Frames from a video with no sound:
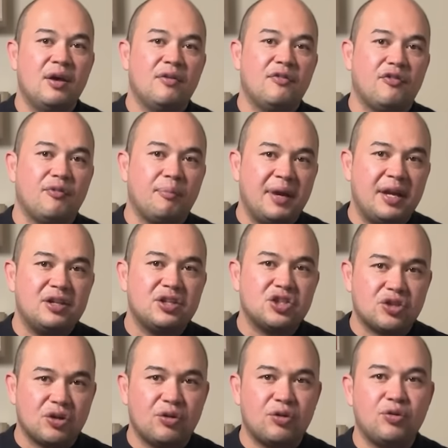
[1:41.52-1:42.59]
For me to
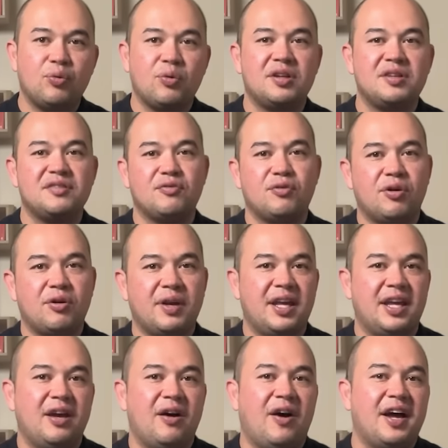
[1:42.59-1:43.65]
show you what is wrong
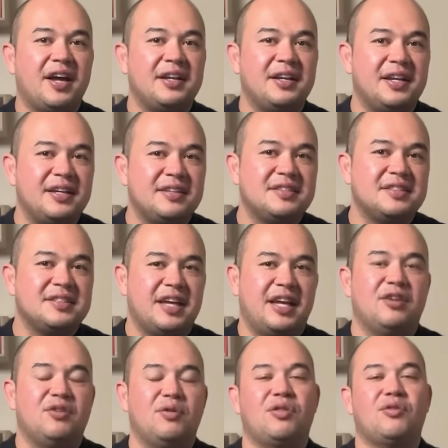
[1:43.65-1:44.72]
here, I need to
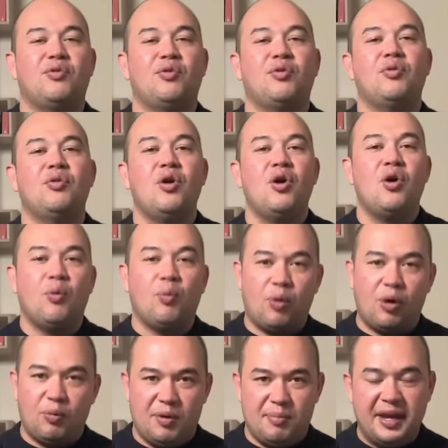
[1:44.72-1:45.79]
take you through
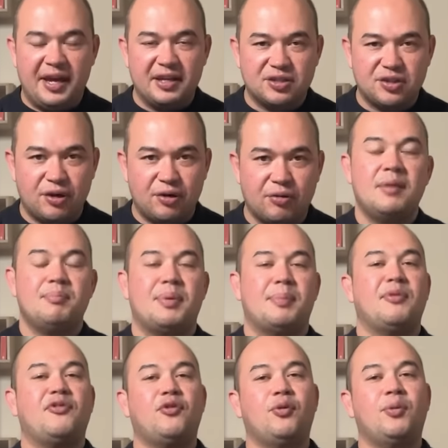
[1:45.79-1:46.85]
what we're being told. But
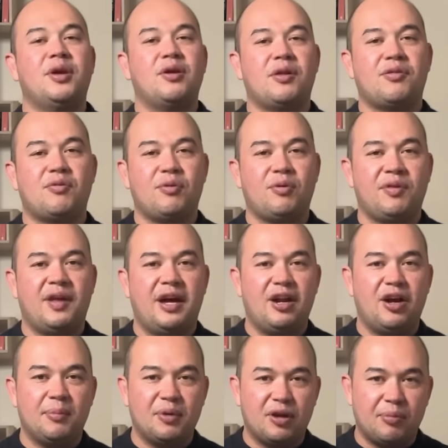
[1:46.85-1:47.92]
before we go through all that,
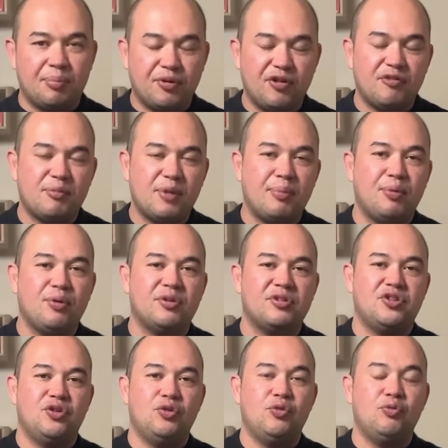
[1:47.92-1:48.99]
I'm going to prove my point
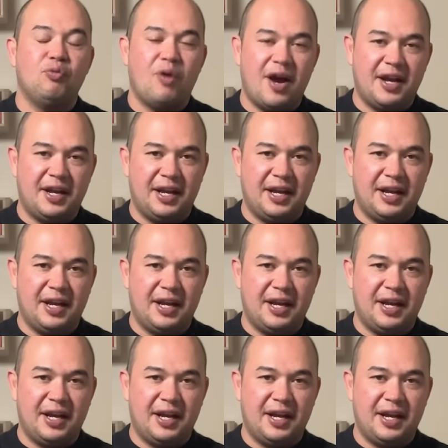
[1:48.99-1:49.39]
to you right